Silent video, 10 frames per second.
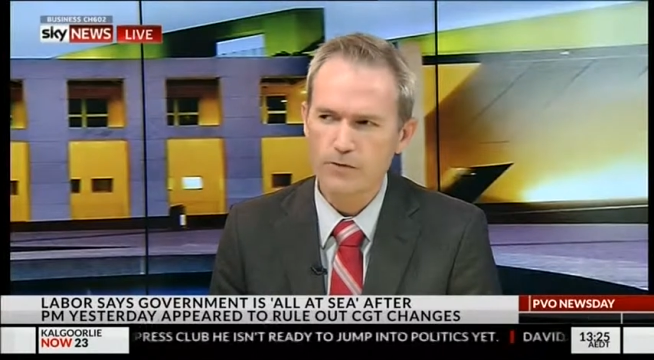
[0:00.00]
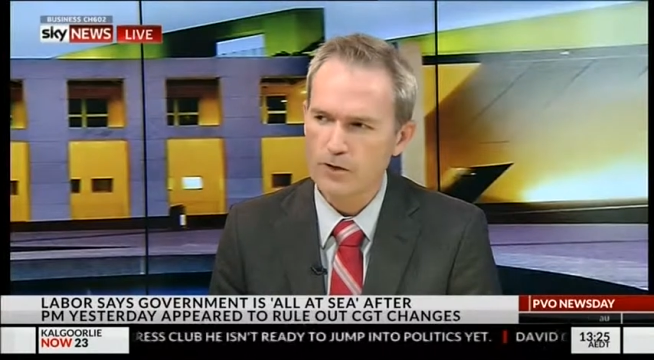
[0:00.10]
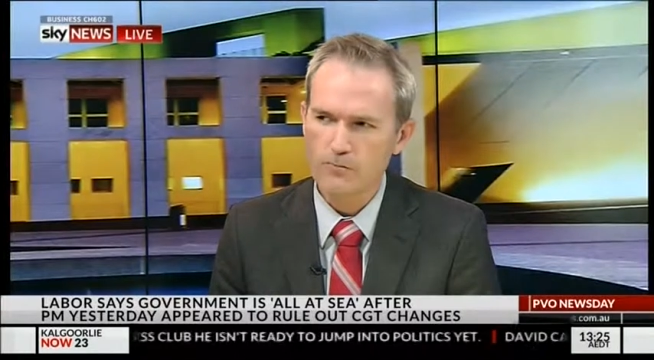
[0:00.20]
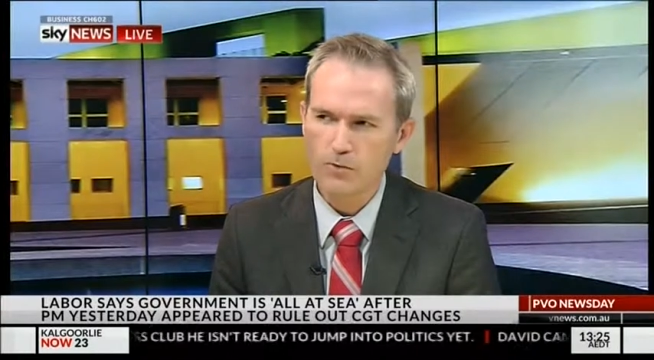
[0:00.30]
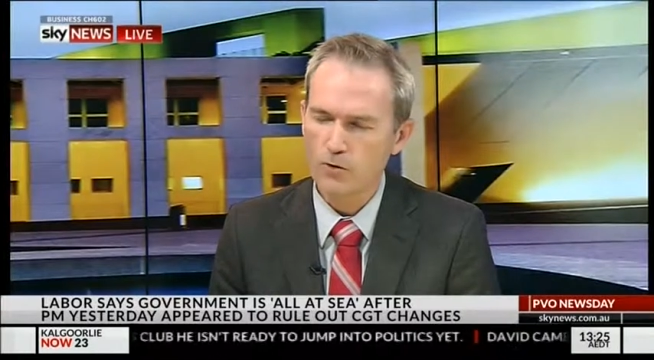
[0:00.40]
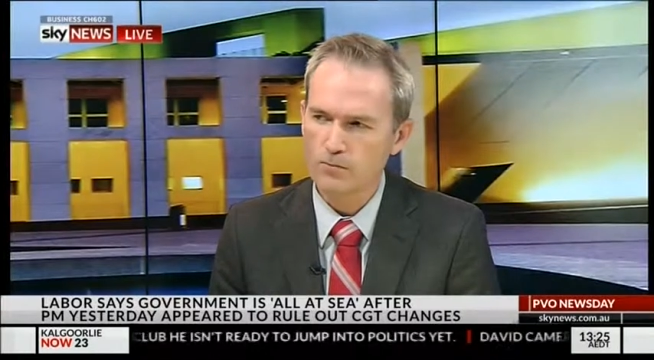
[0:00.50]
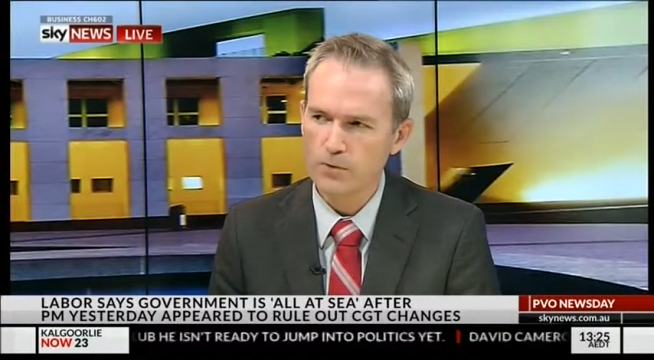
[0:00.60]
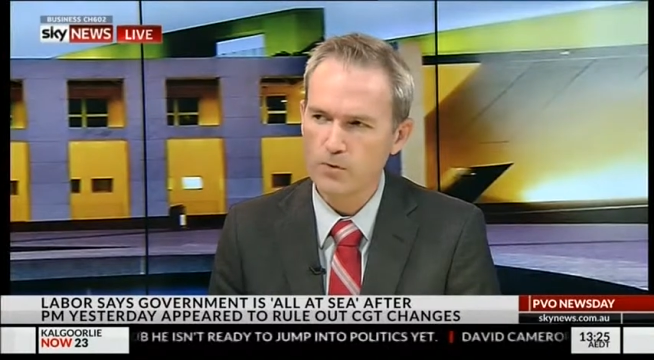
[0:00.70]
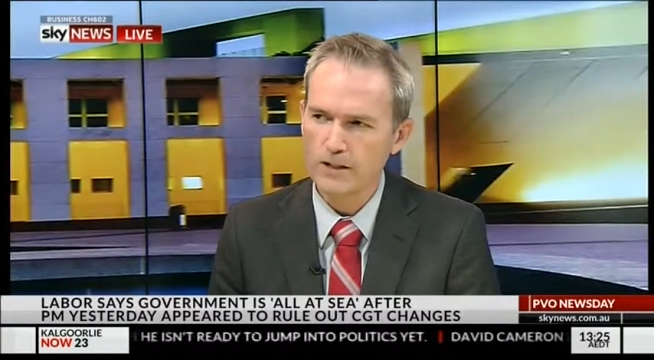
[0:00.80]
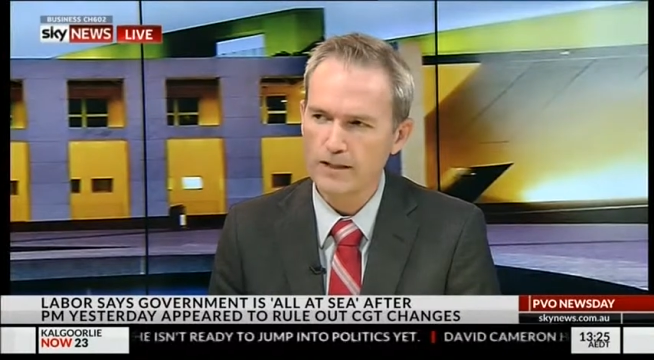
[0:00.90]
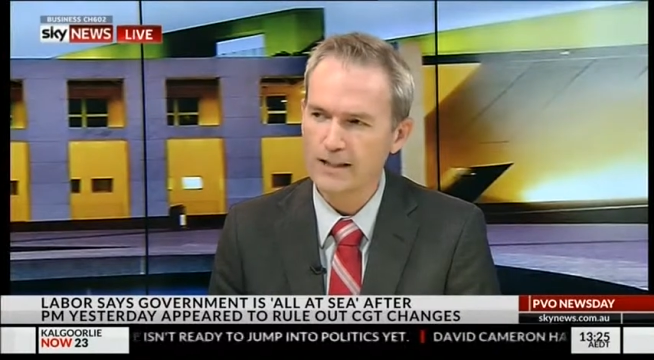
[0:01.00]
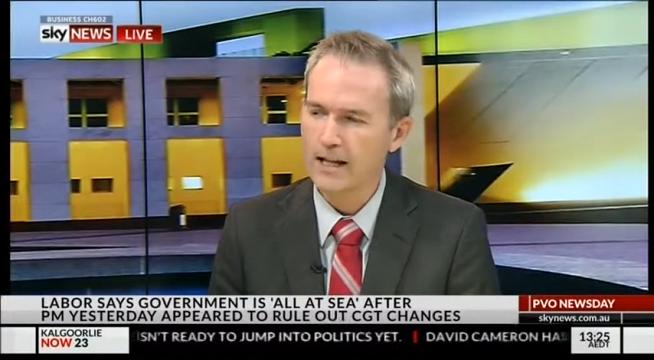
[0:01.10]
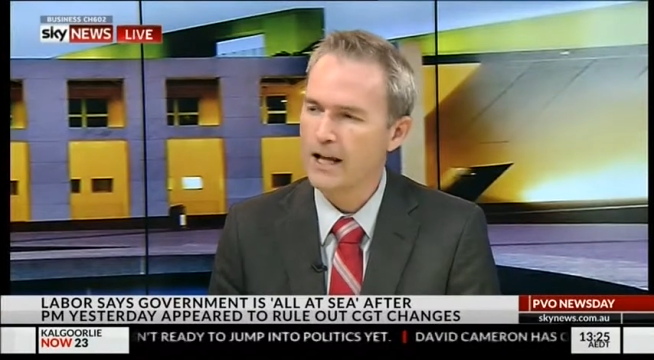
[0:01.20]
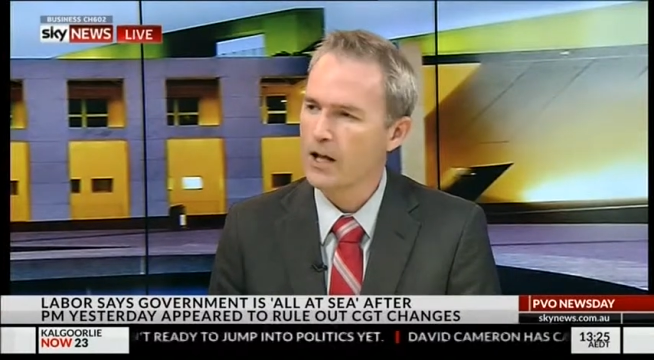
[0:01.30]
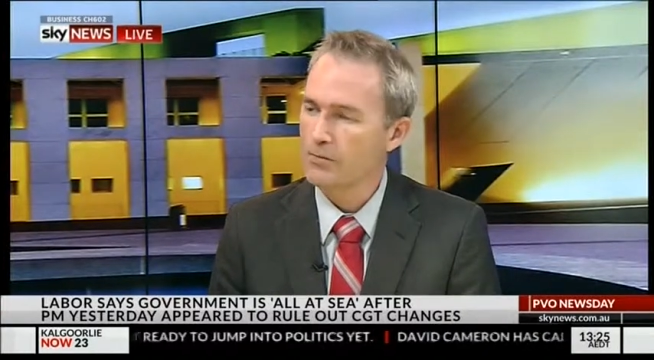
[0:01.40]
very important point, that
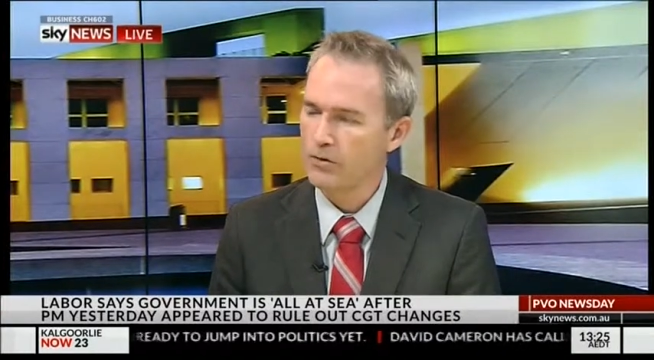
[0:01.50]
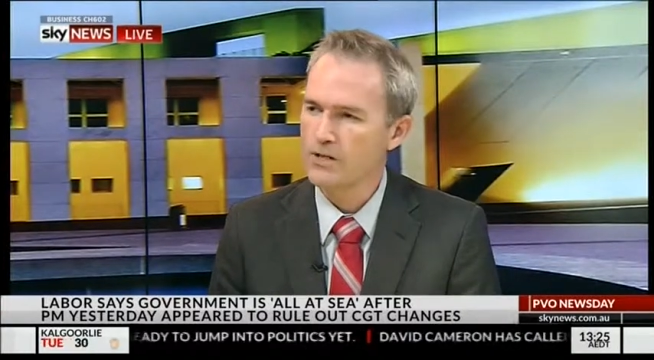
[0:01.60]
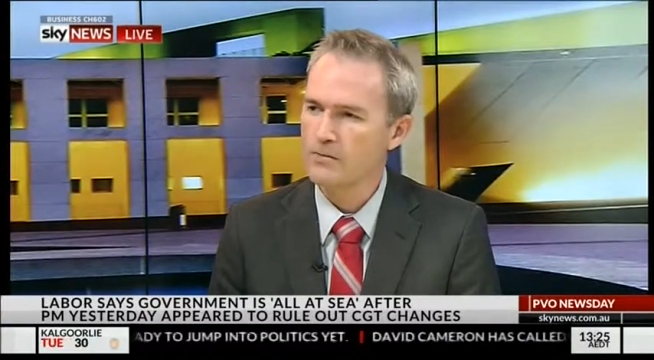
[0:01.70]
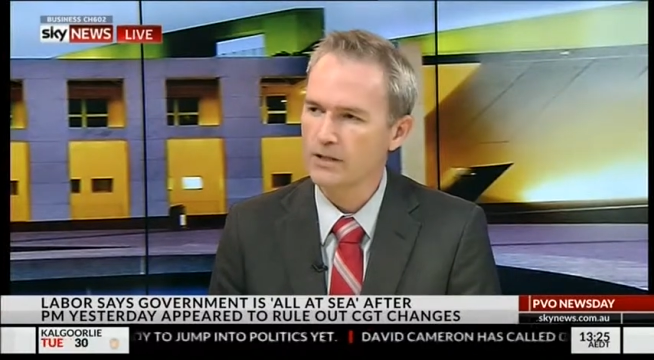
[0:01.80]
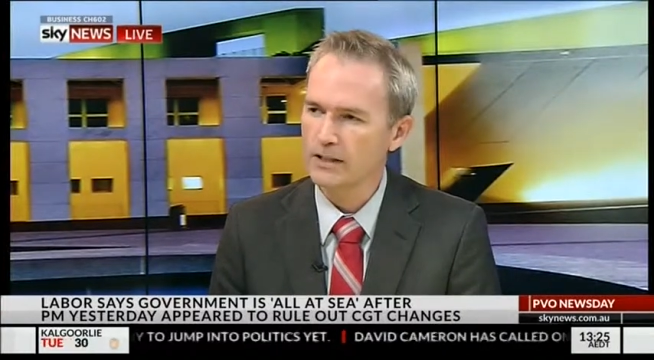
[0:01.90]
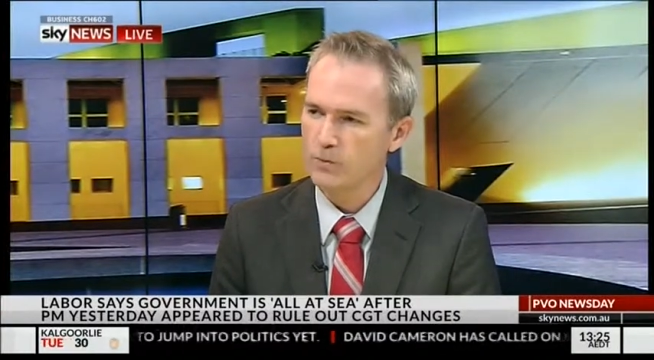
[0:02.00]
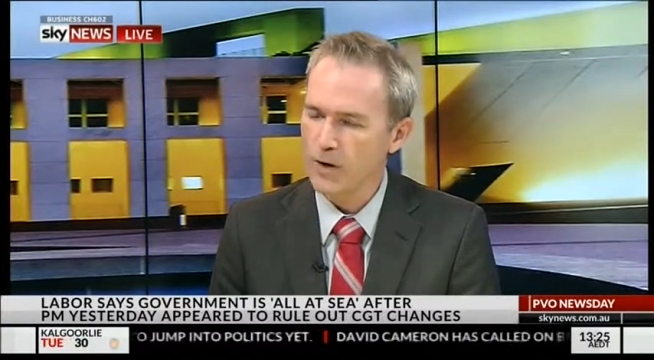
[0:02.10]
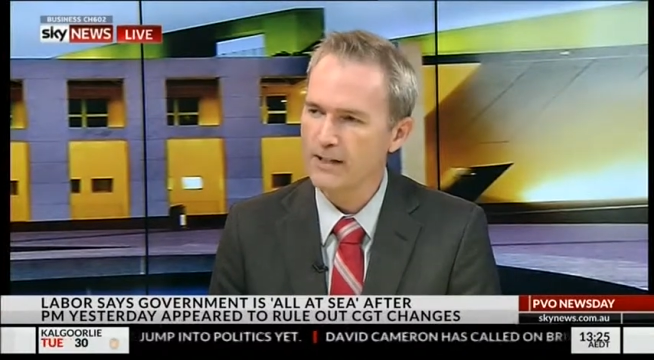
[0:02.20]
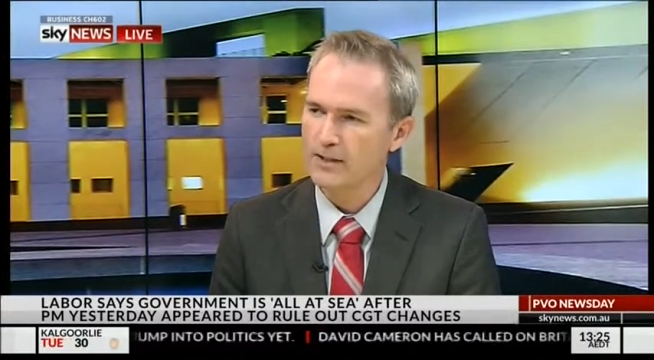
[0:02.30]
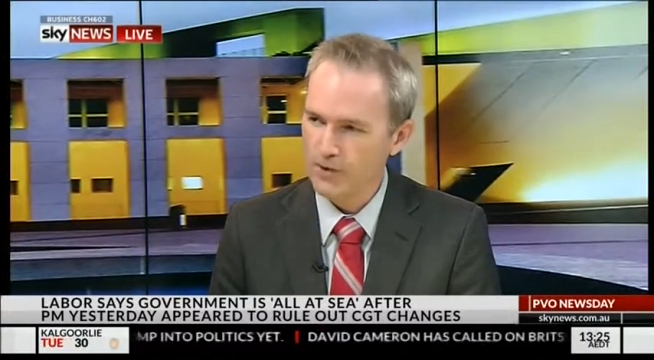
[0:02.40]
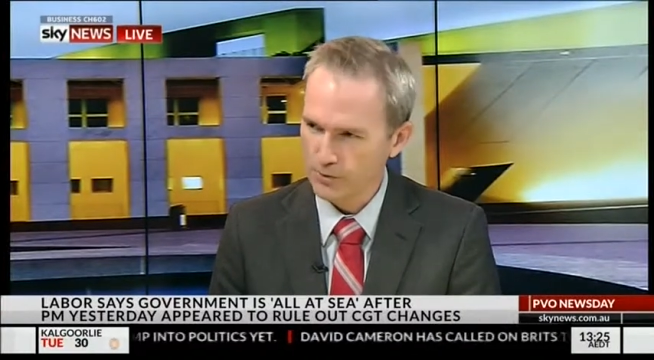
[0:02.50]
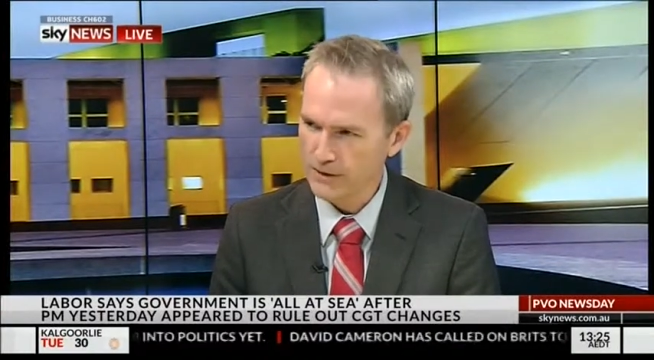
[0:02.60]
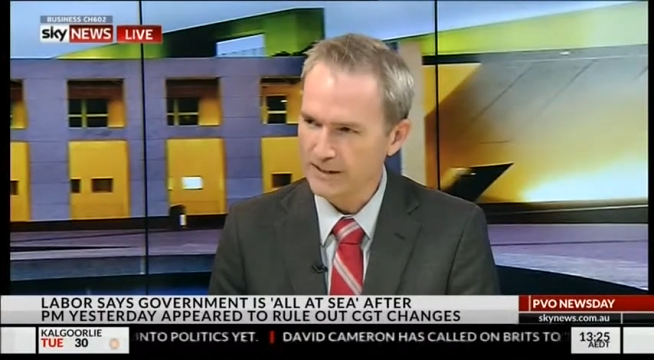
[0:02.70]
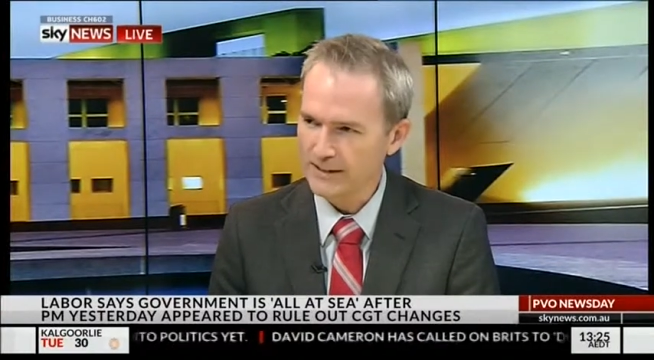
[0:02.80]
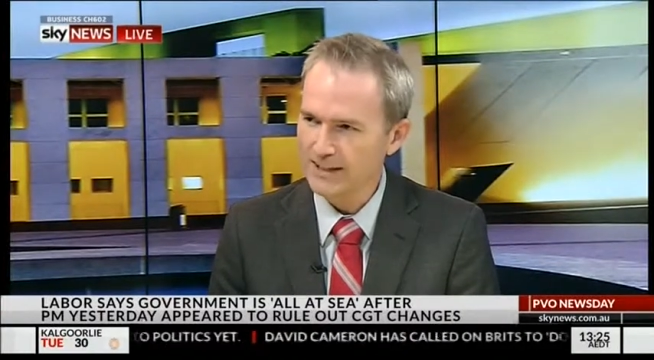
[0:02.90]
approximately 1 in
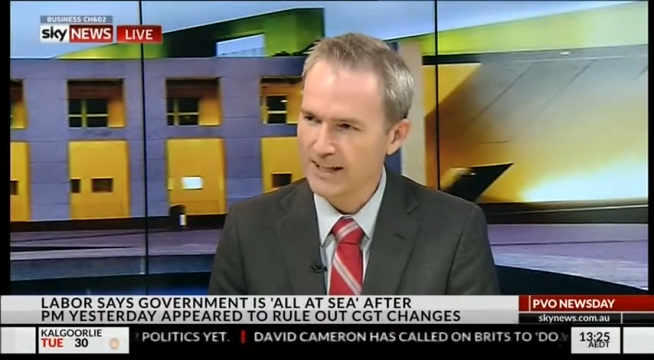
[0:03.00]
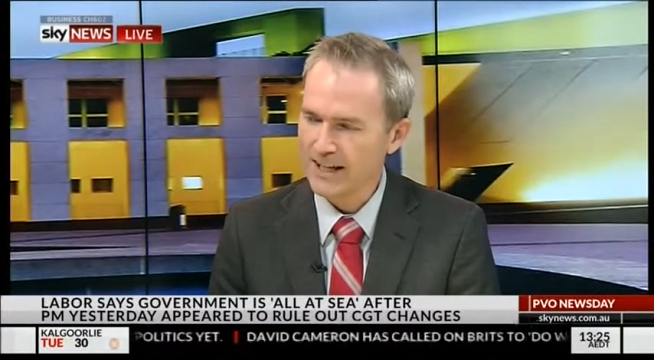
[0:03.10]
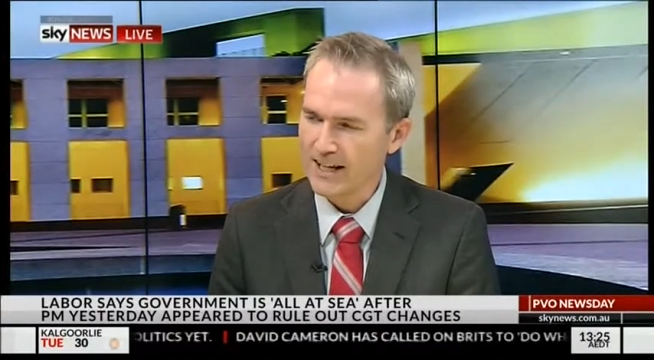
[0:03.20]
3